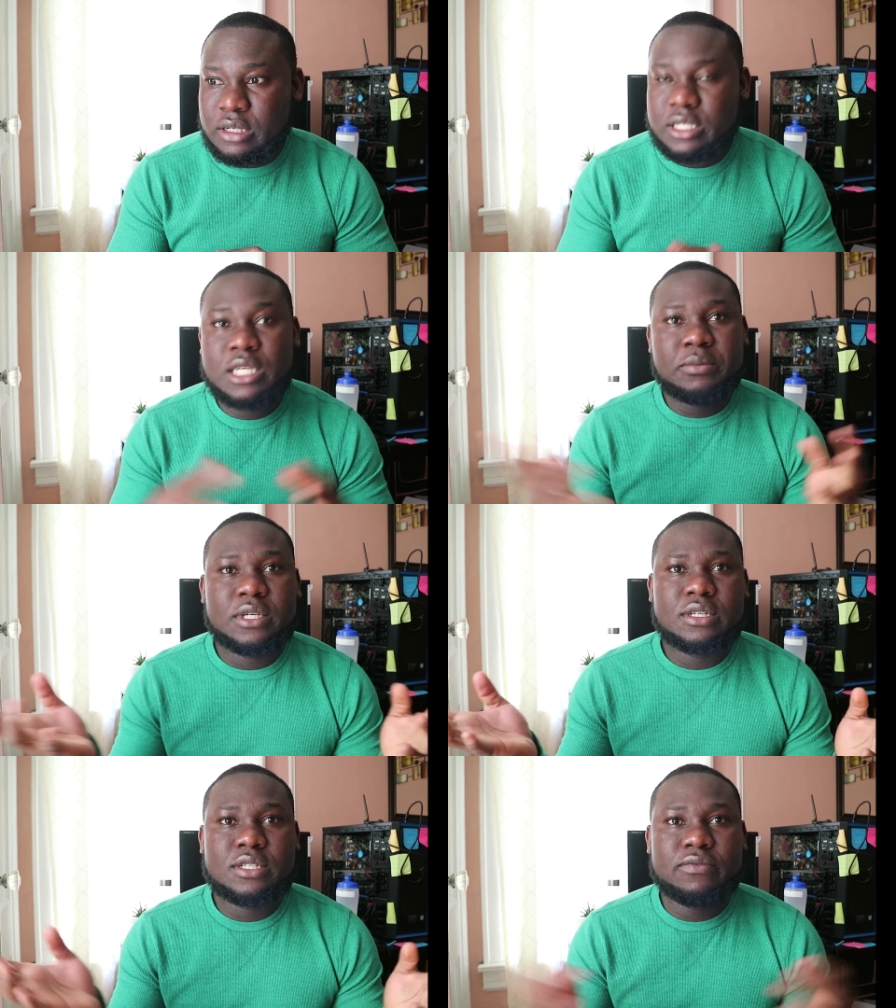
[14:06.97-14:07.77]
keep
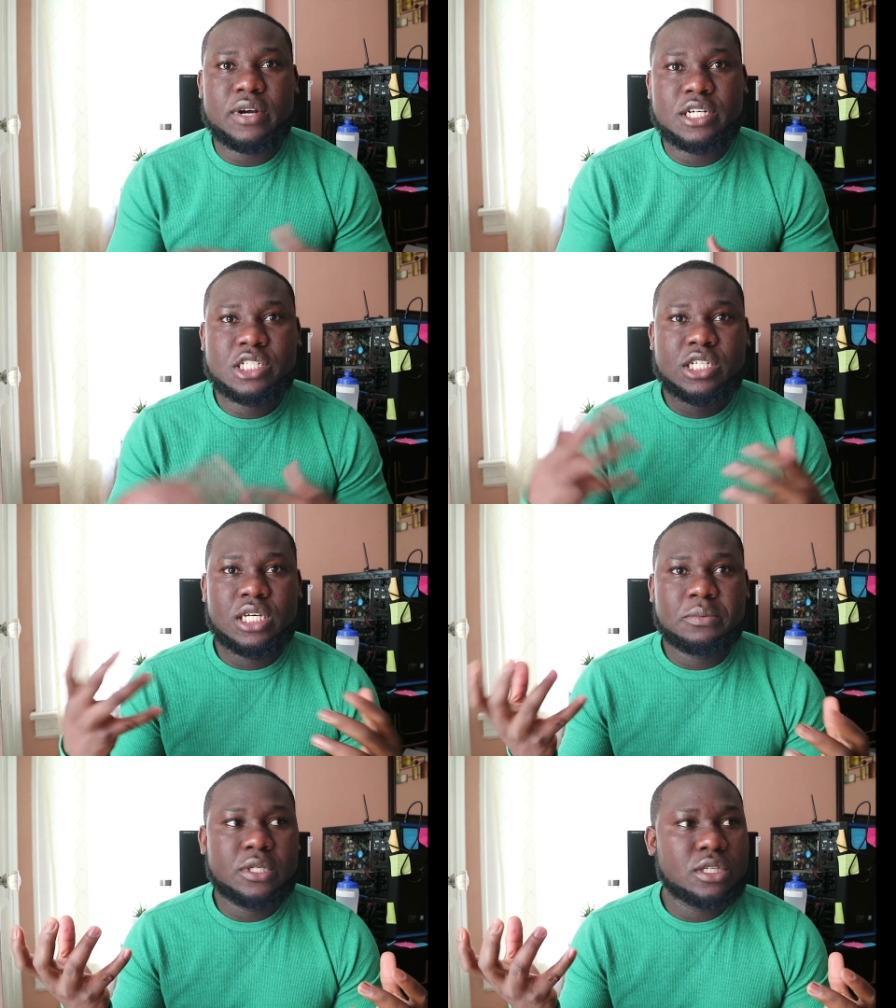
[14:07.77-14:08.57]
things fresh,
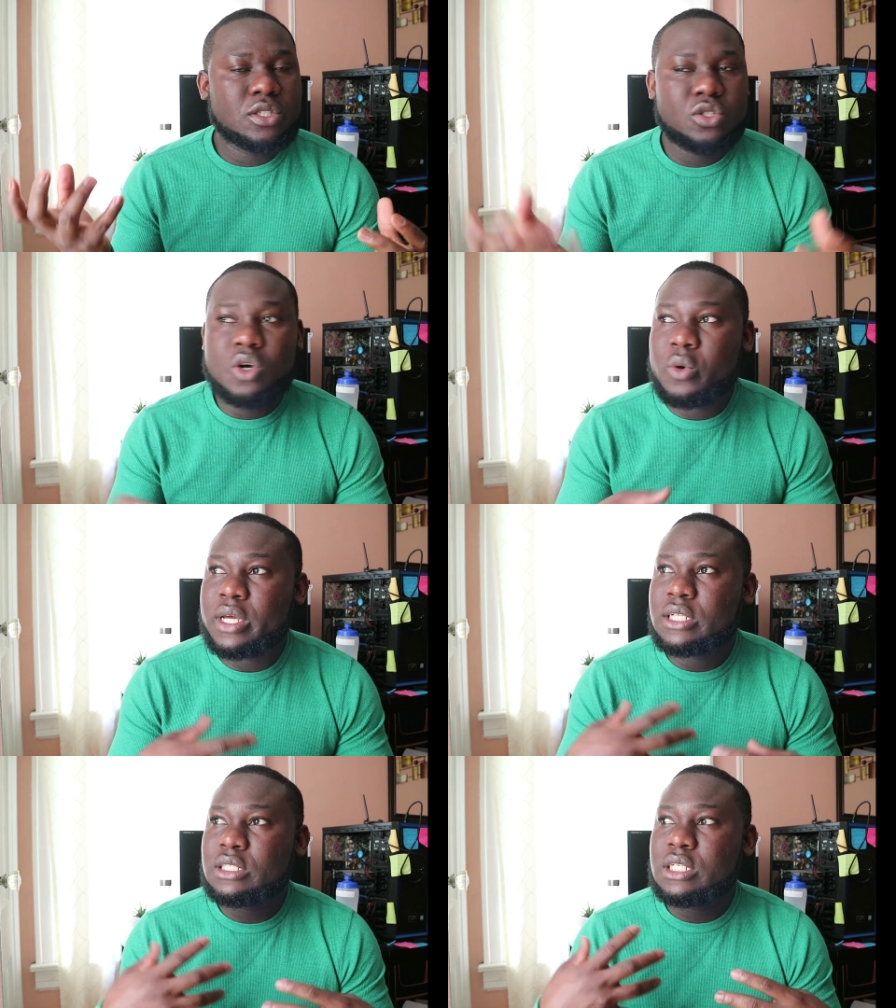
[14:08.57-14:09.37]
keep things
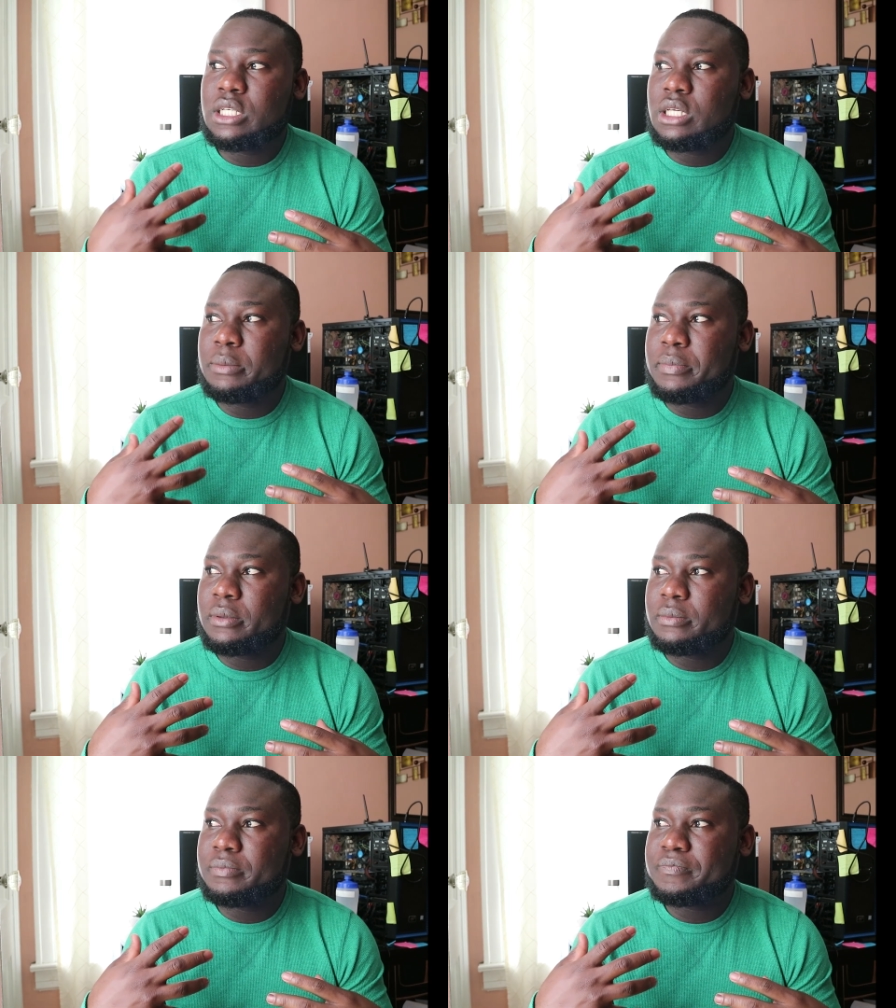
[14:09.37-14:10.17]
going, keep
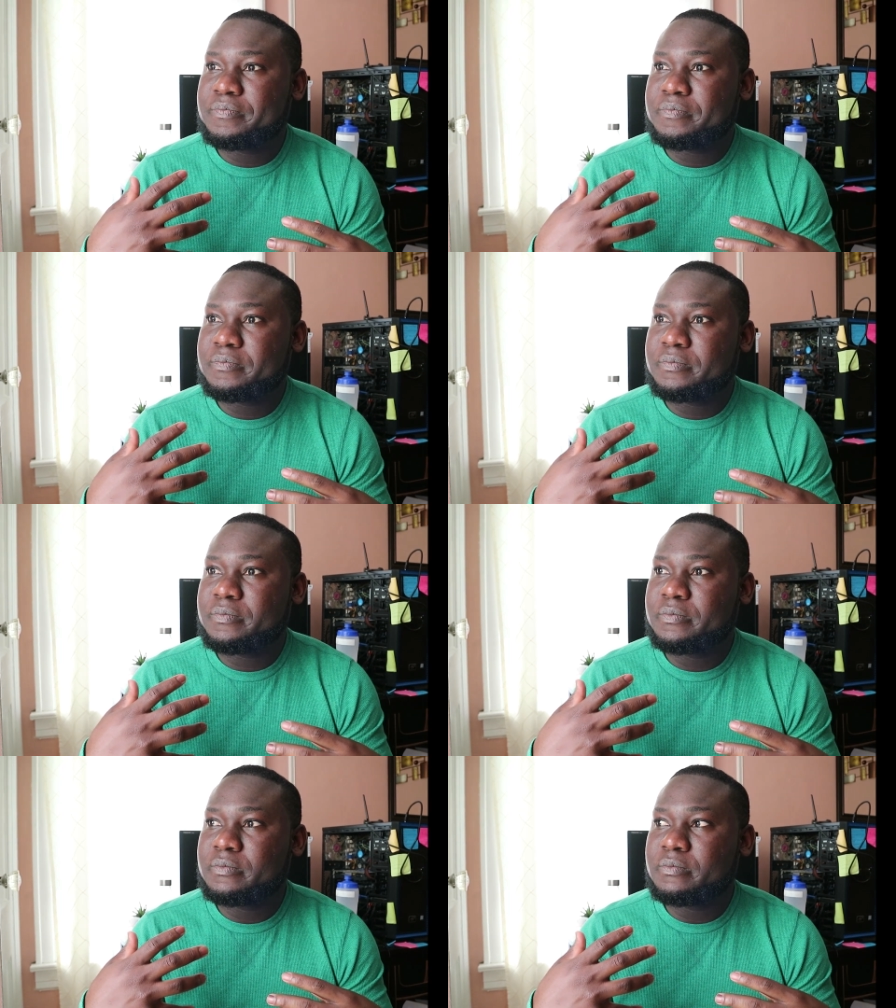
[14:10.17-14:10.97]

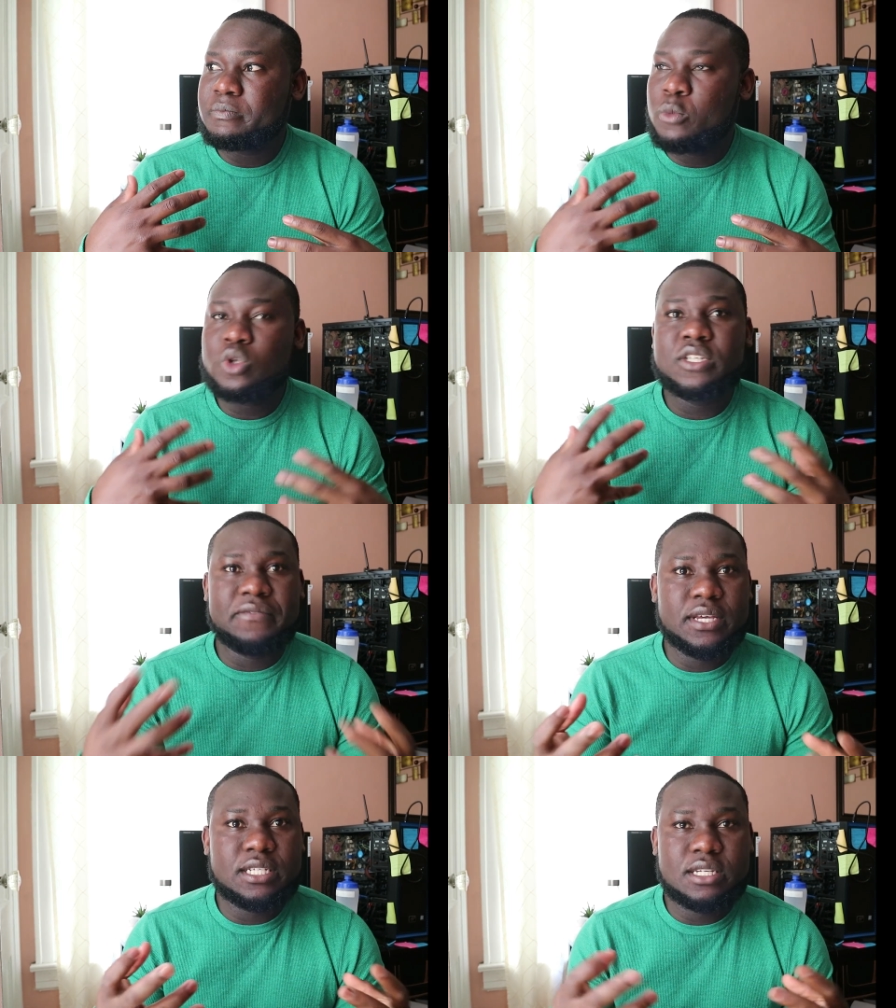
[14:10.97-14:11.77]

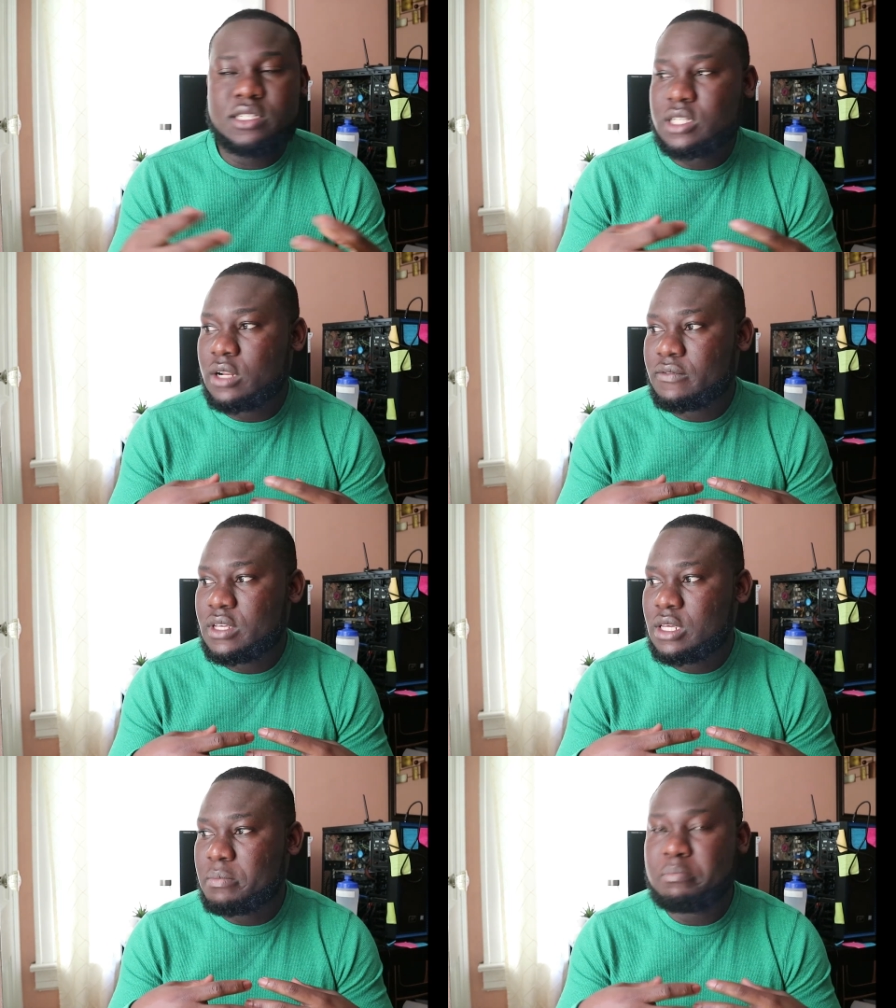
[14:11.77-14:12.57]
motivating yourself,
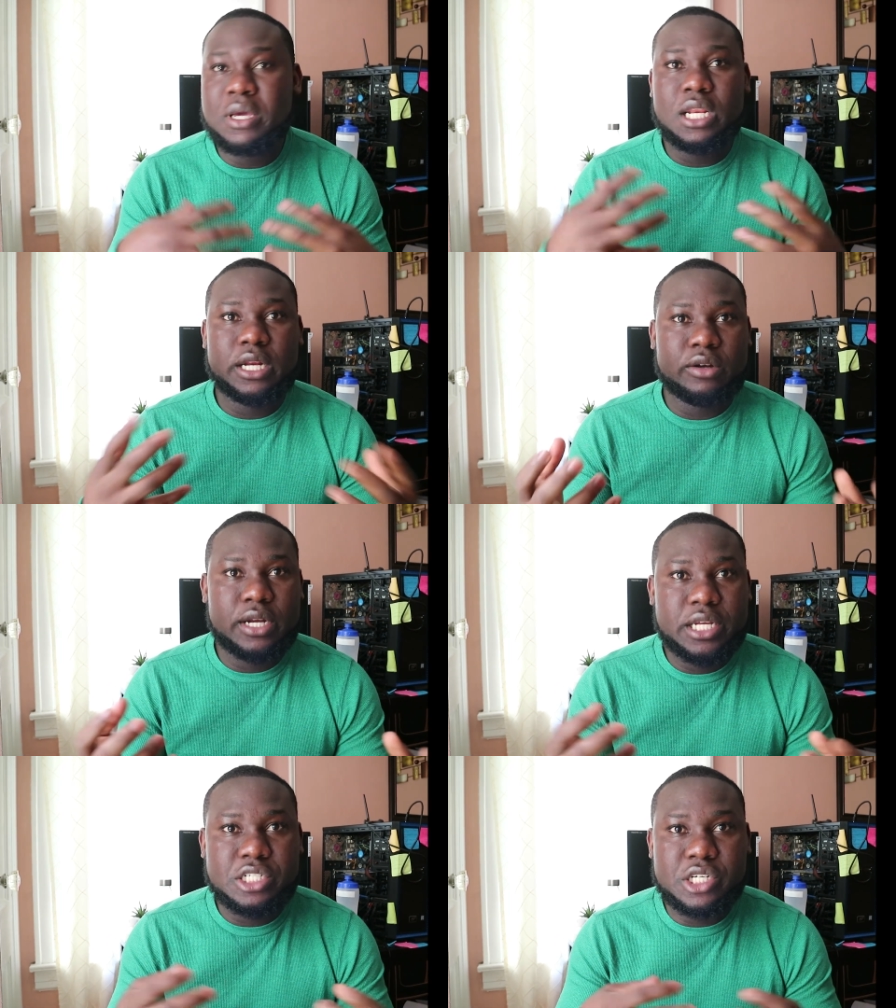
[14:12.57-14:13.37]
keep building a
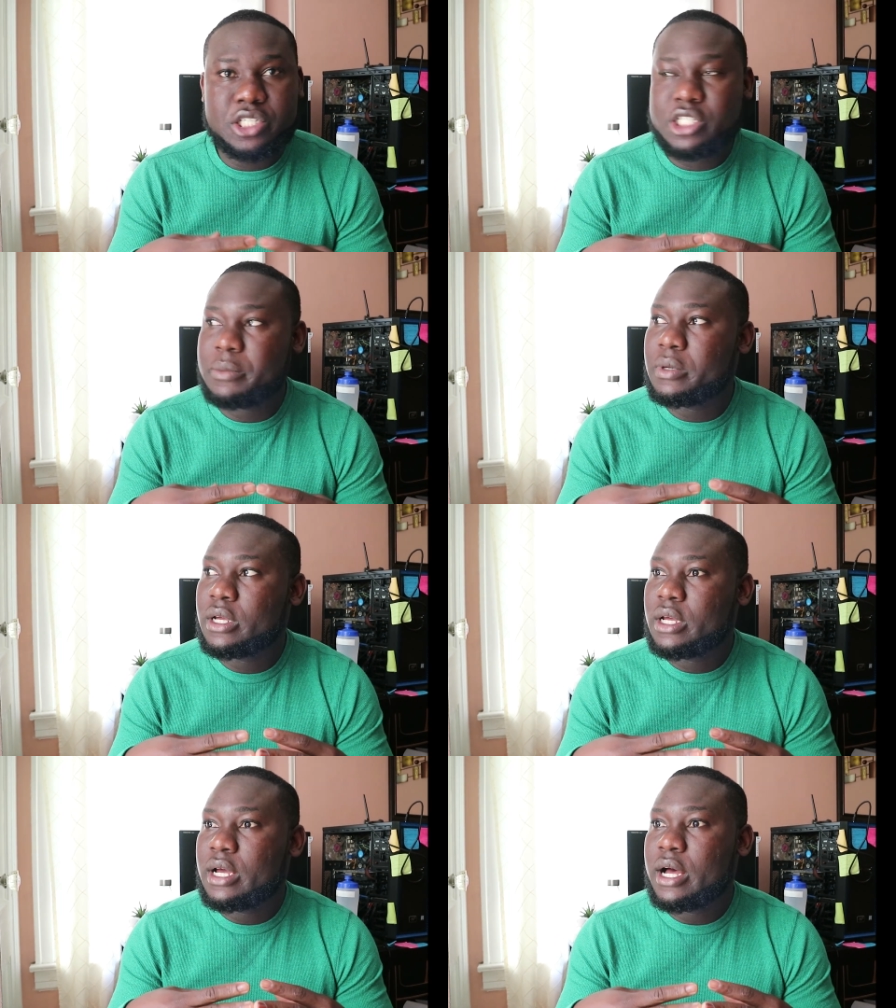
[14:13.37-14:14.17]
relationship,
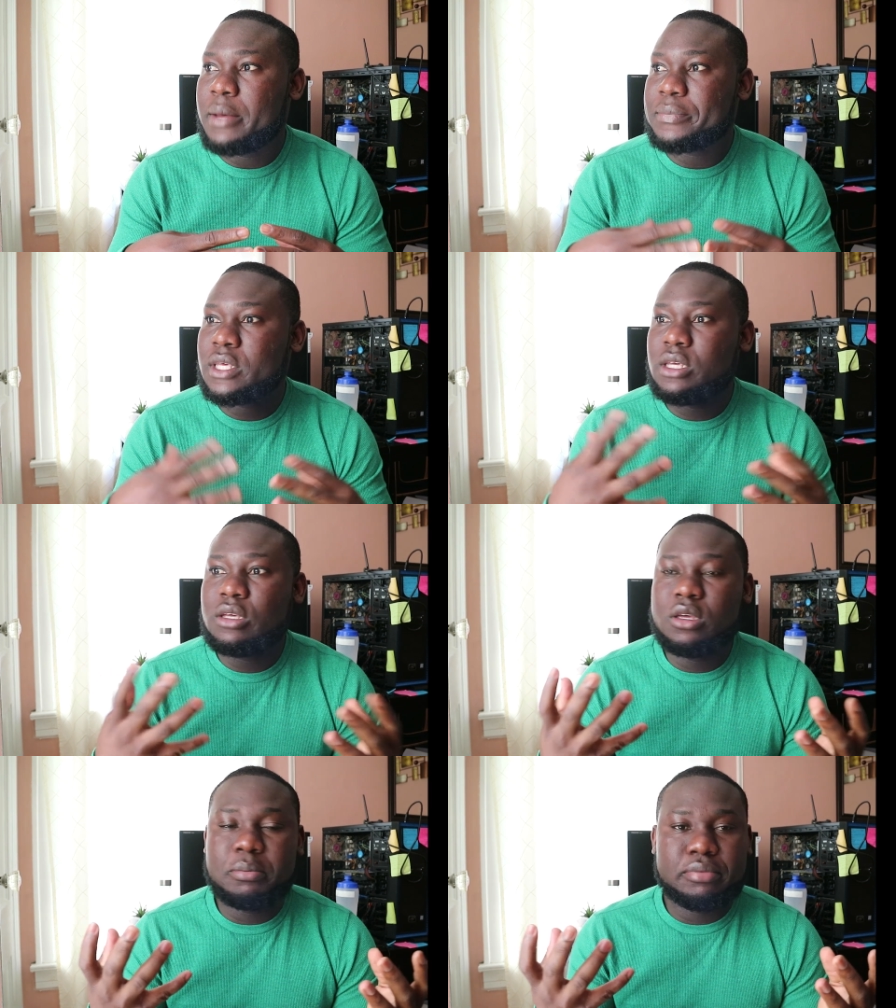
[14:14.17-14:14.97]

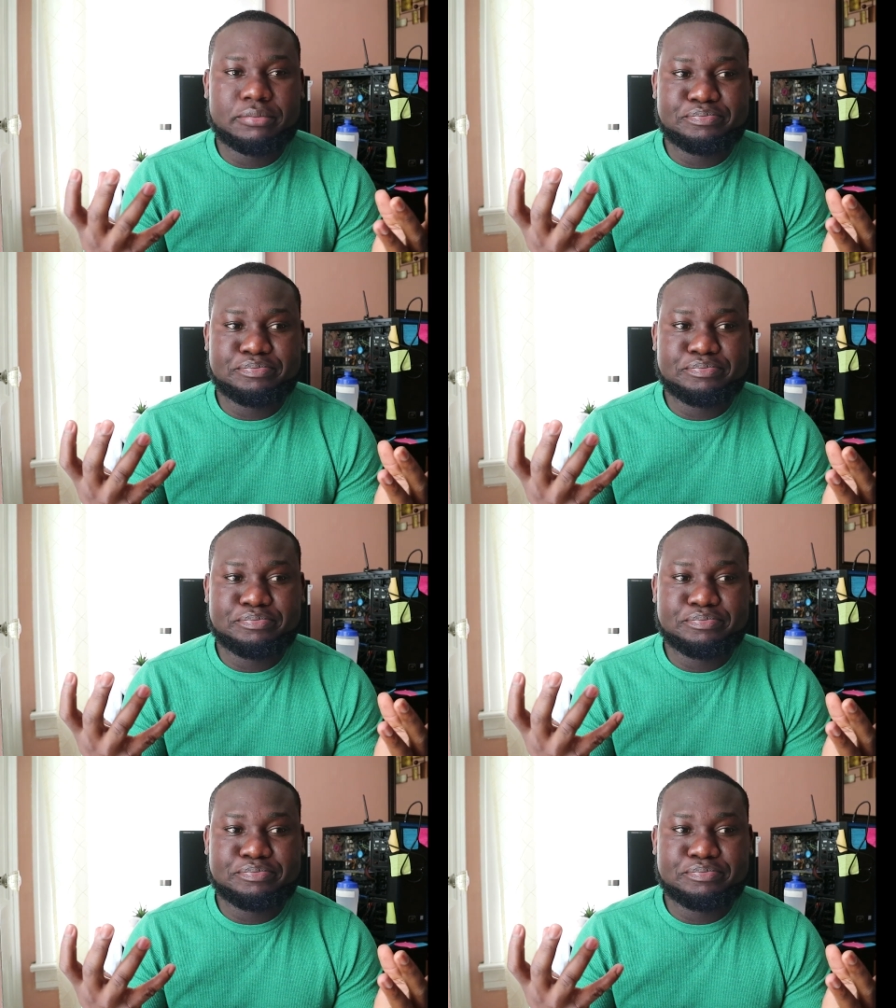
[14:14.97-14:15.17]
keep